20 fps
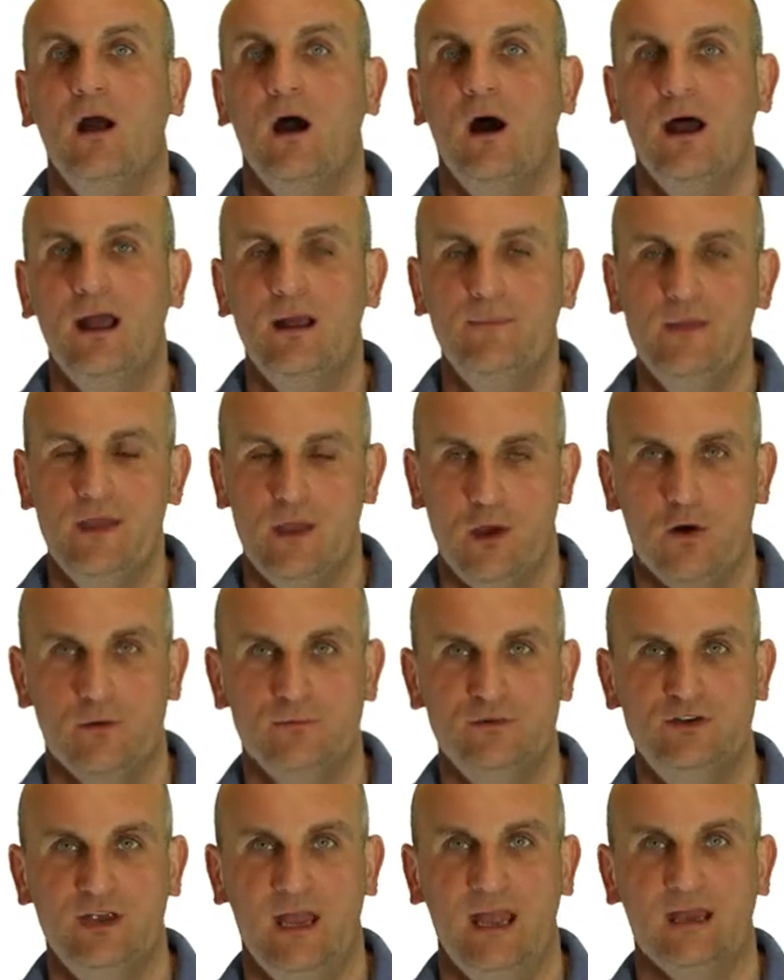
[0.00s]
I am the
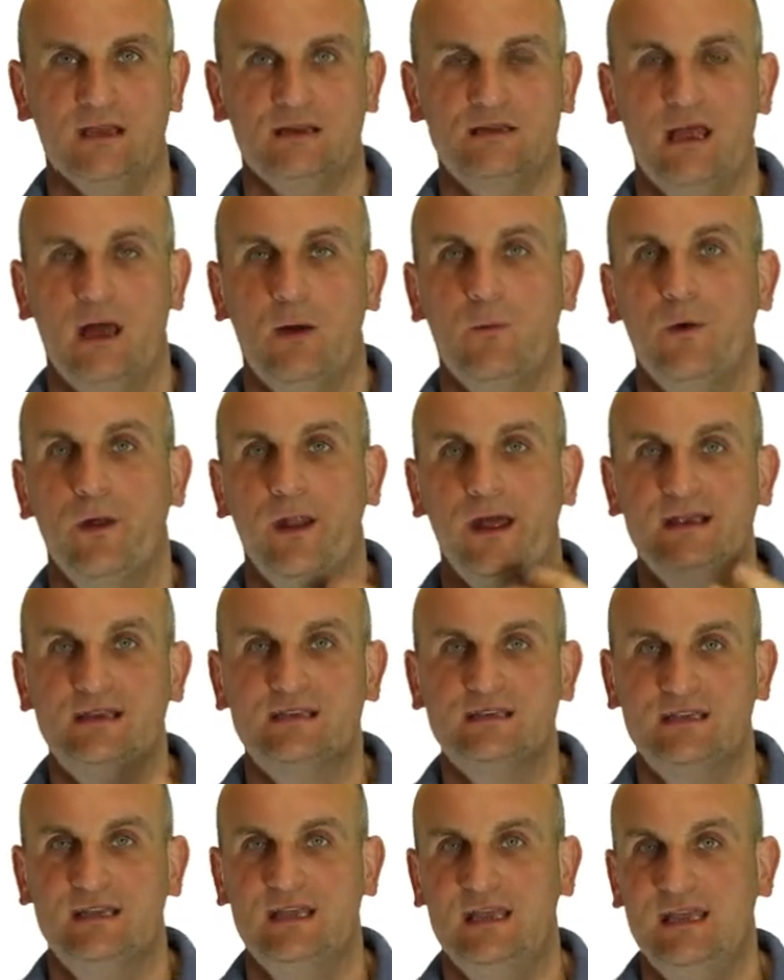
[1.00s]
object and what I
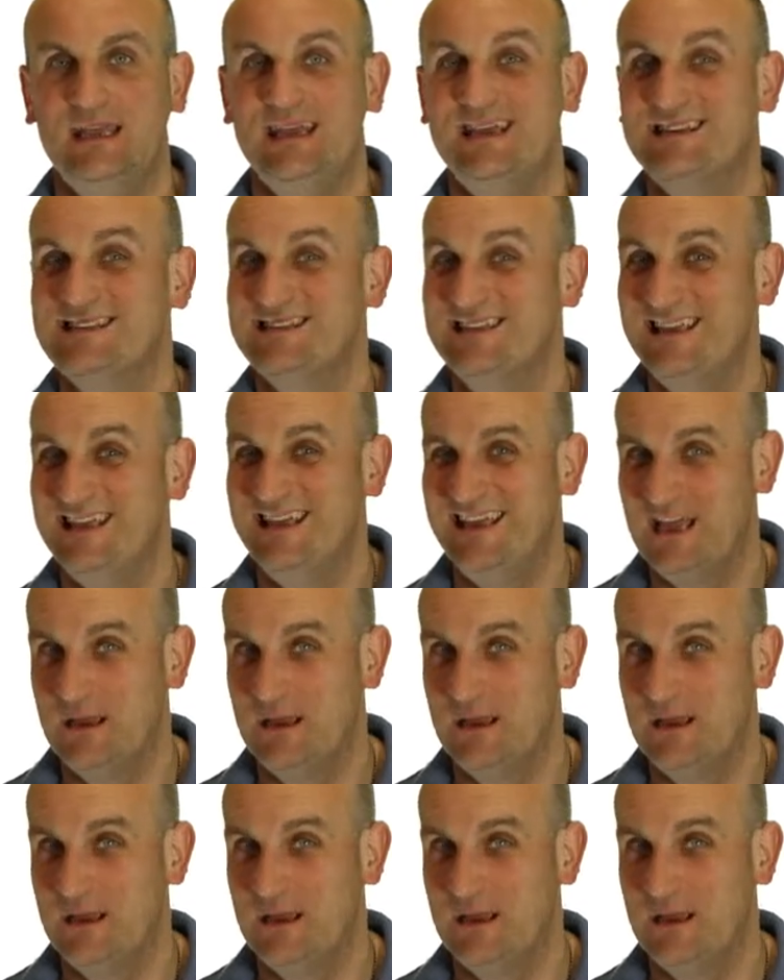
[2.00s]
see is the